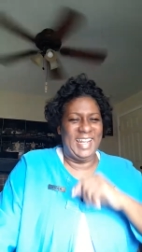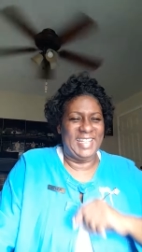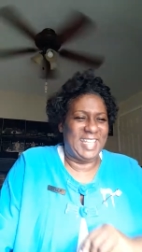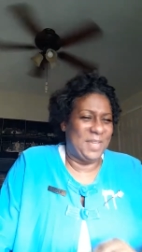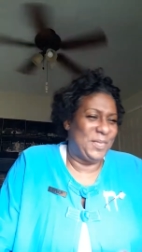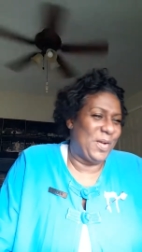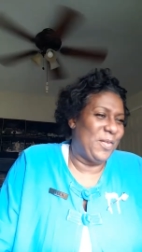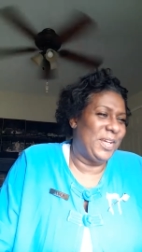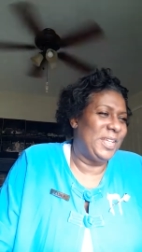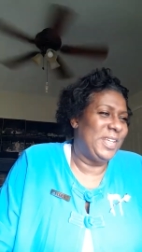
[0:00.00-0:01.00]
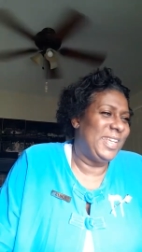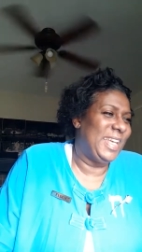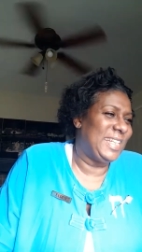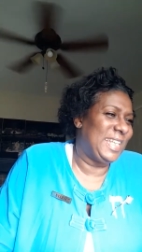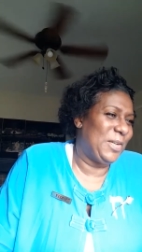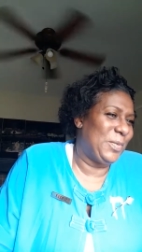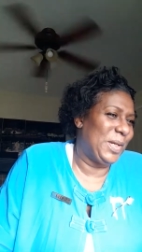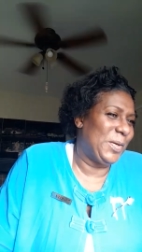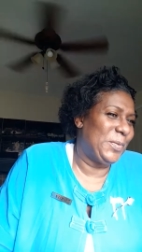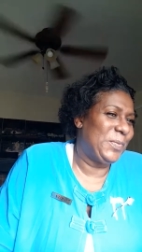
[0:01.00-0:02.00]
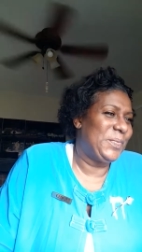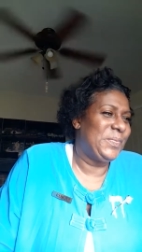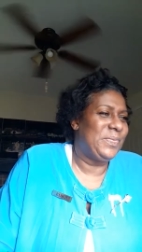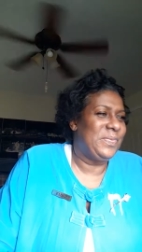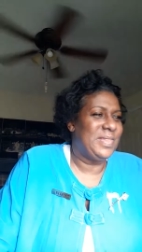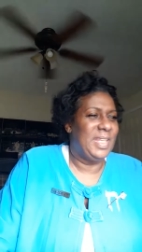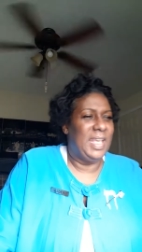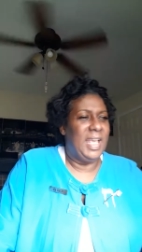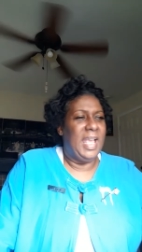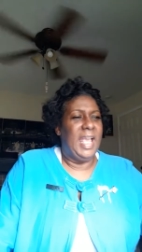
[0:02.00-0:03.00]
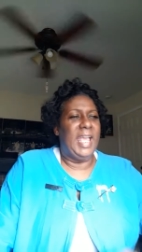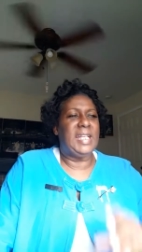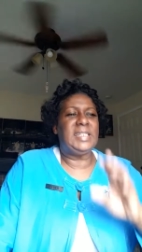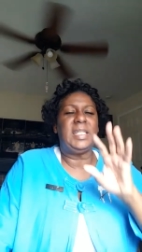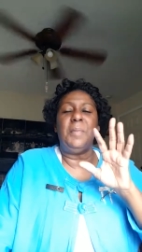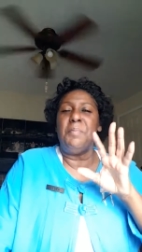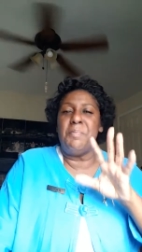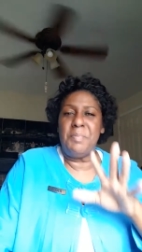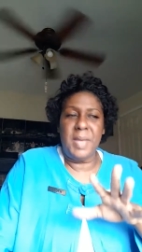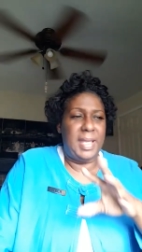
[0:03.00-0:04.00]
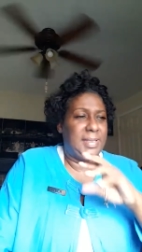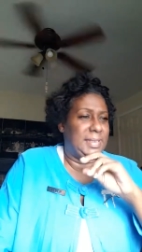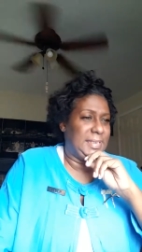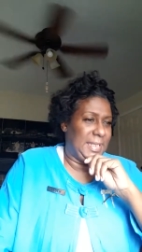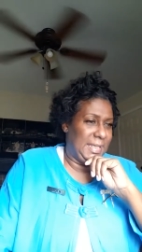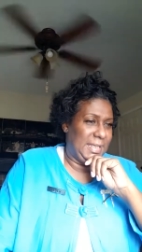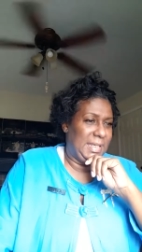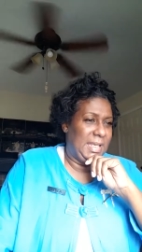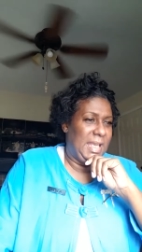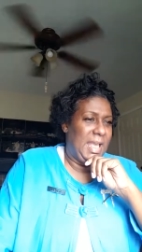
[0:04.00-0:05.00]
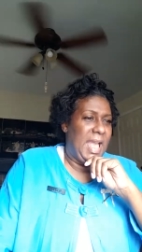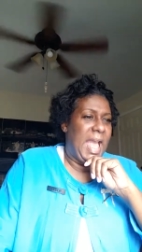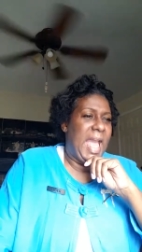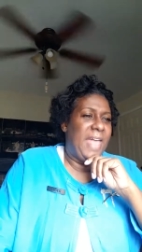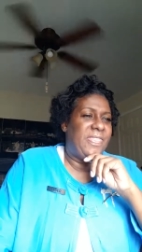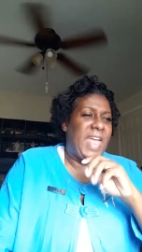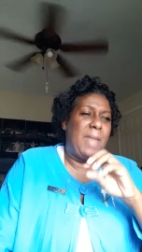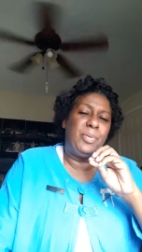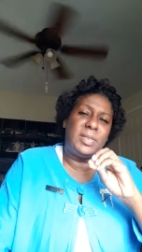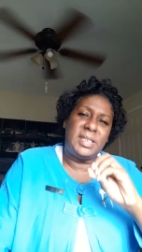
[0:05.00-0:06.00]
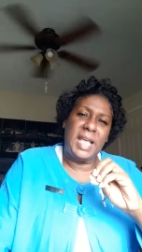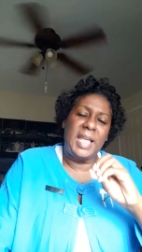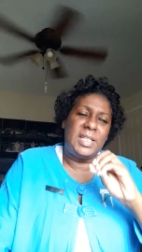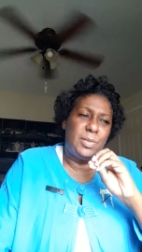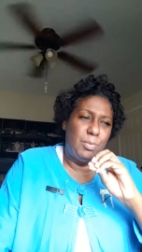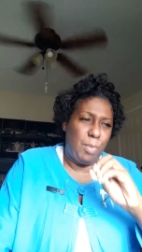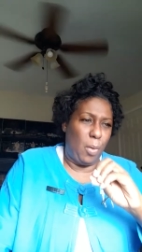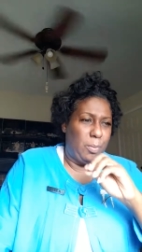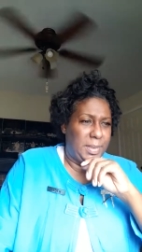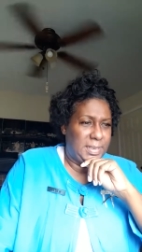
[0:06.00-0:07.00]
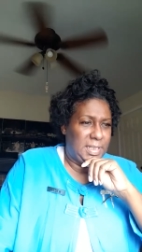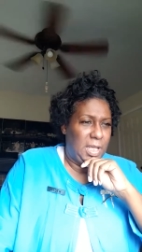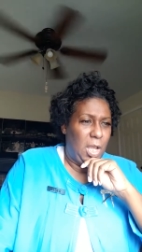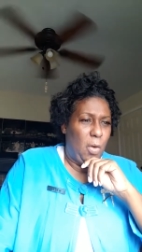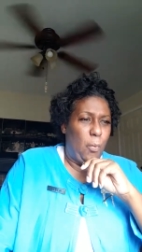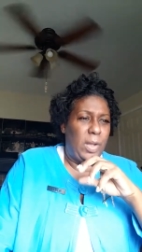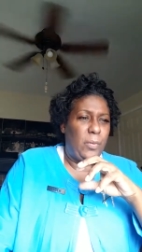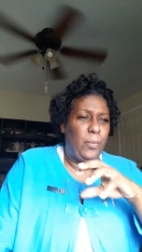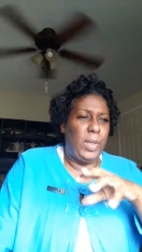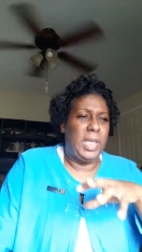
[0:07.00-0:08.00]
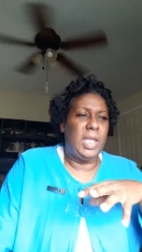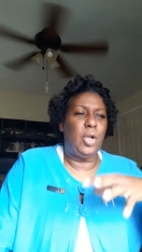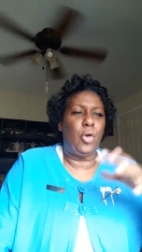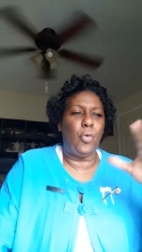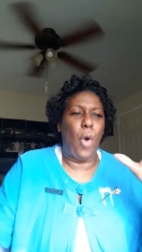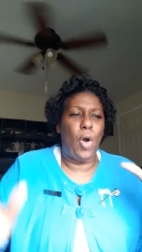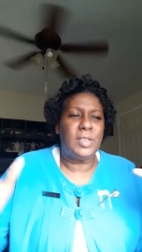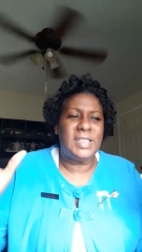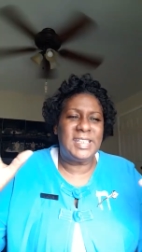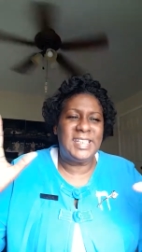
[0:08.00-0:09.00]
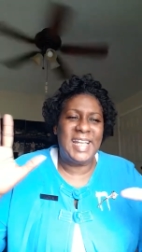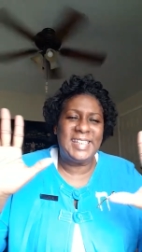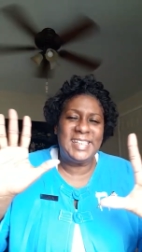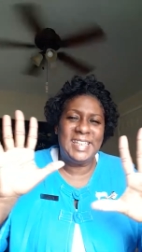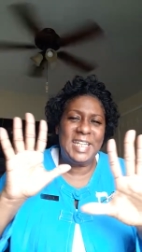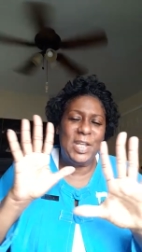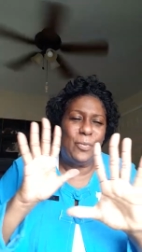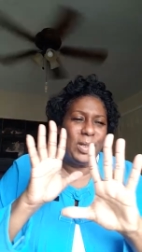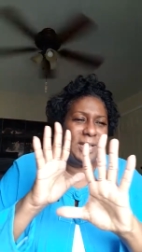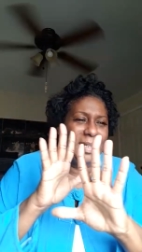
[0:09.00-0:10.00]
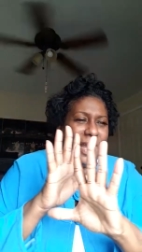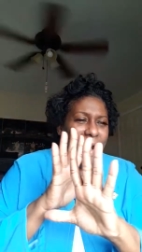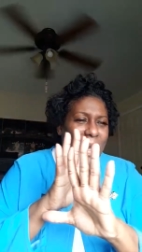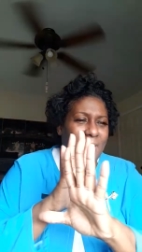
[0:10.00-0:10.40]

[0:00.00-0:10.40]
Let's keep going. Yes, I will. It's amazing at that precise moment when we cross destiny with God,